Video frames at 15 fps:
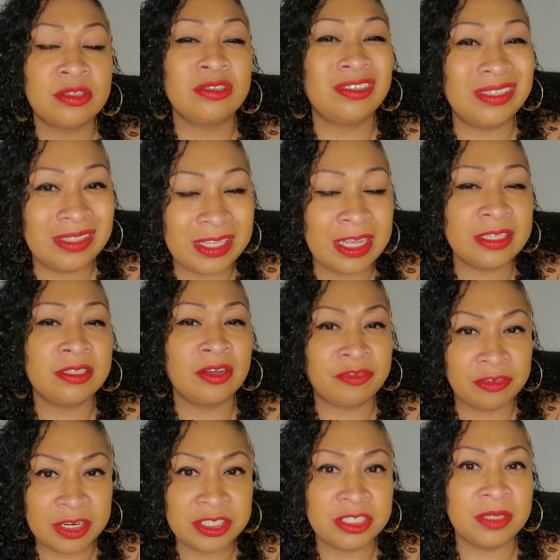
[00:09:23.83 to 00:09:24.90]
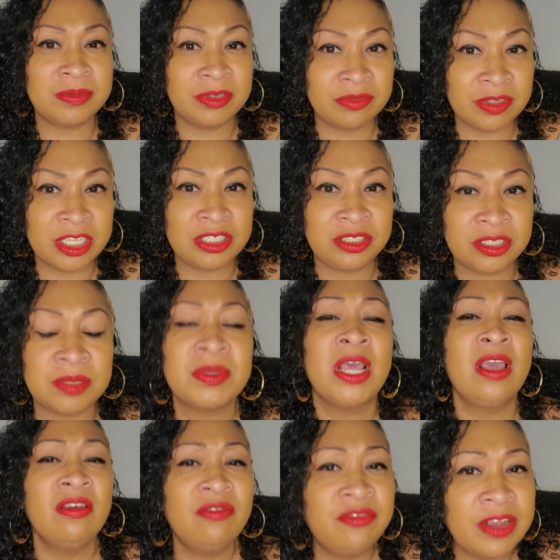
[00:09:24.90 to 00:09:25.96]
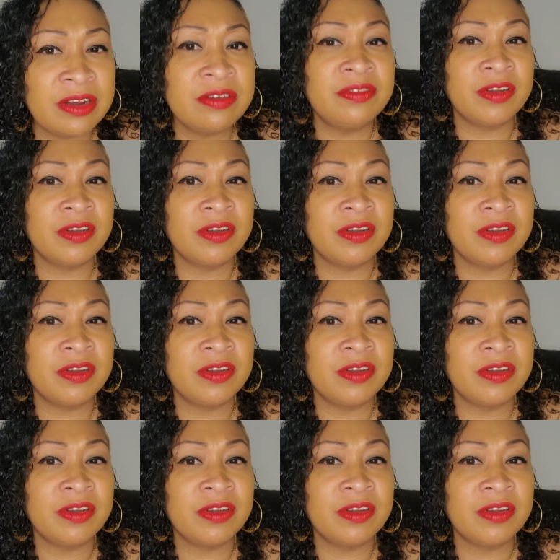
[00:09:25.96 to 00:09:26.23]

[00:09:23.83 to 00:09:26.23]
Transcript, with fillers: So she takes her friendships and relationships very,